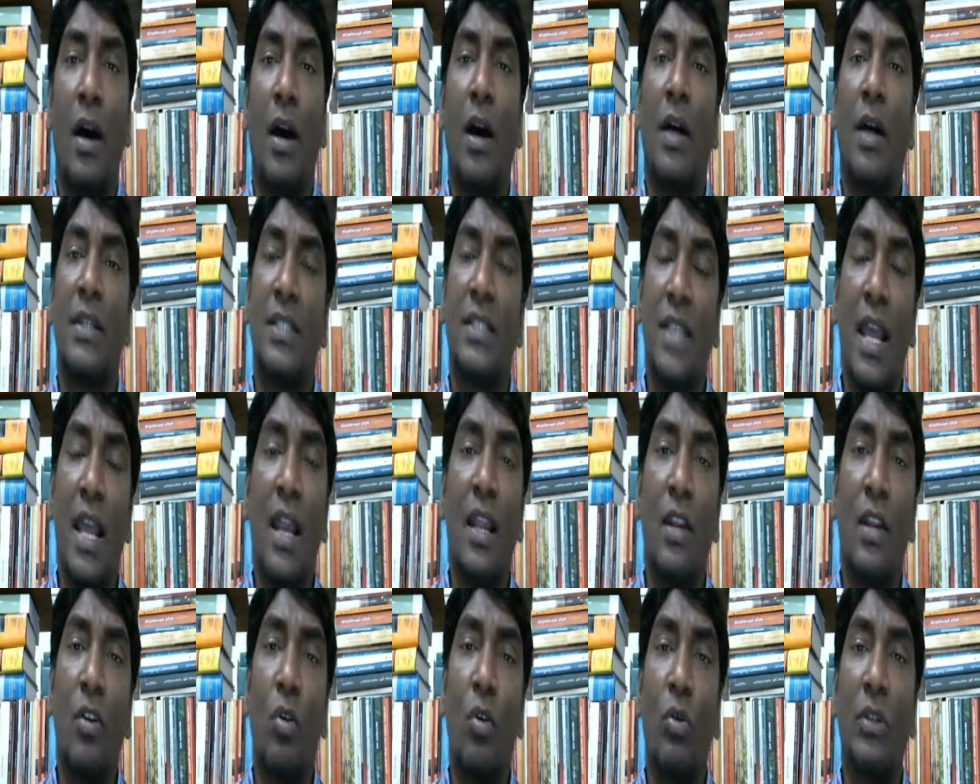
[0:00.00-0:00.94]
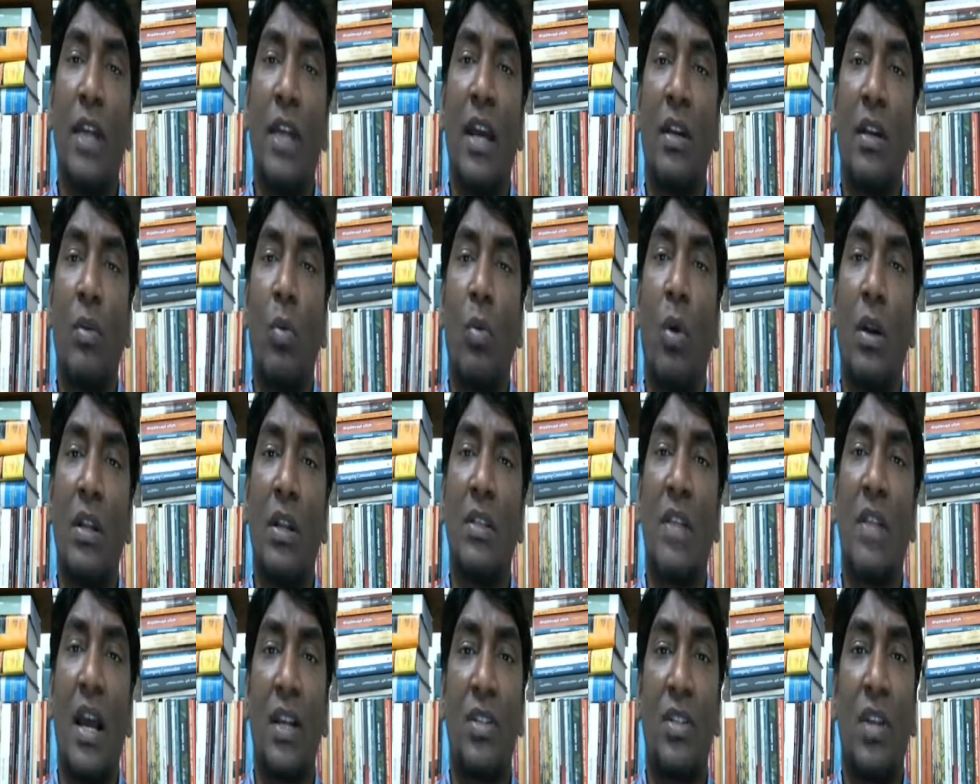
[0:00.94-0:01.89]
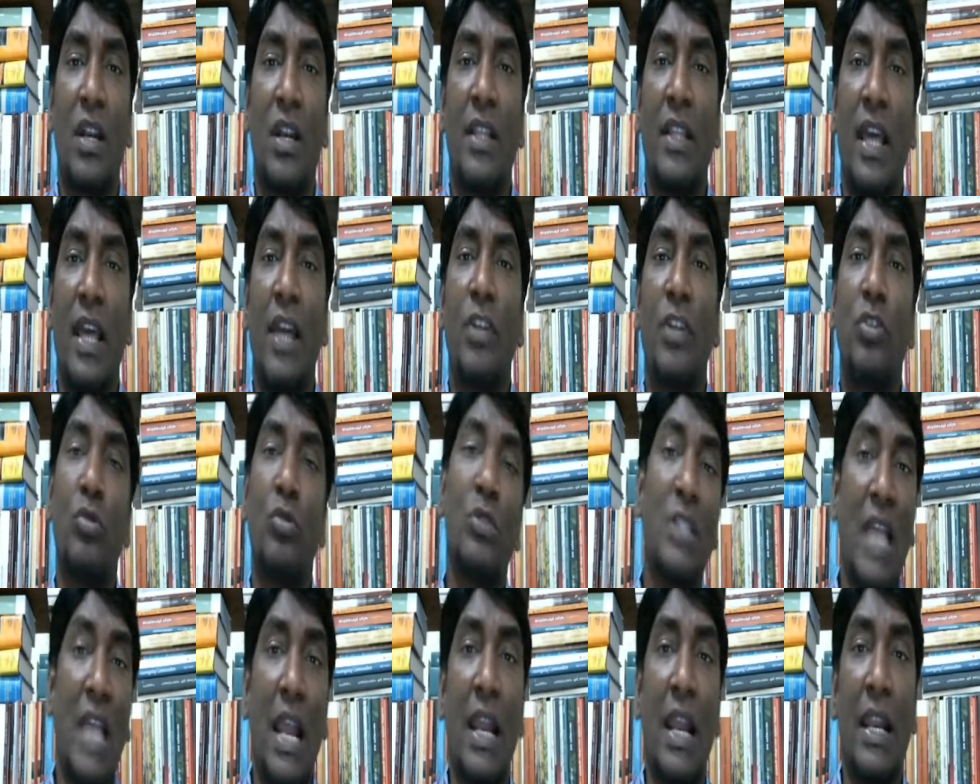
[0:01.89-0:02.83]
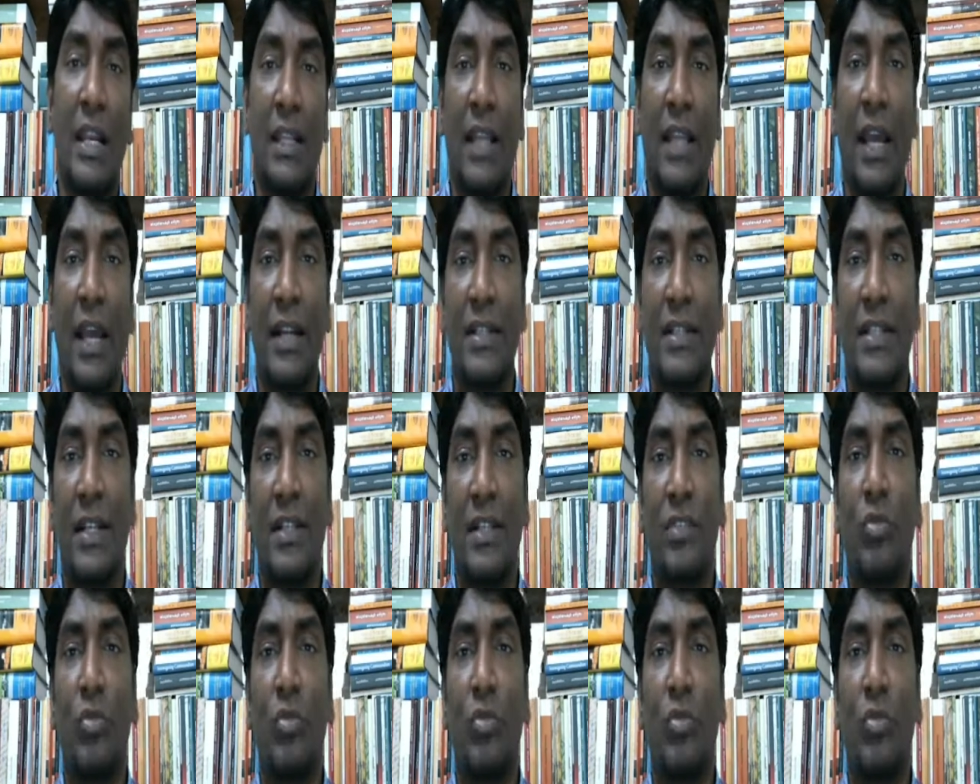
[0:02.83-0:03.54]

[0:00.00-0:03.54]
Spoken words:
seller know that what is actually there to sell in that sense.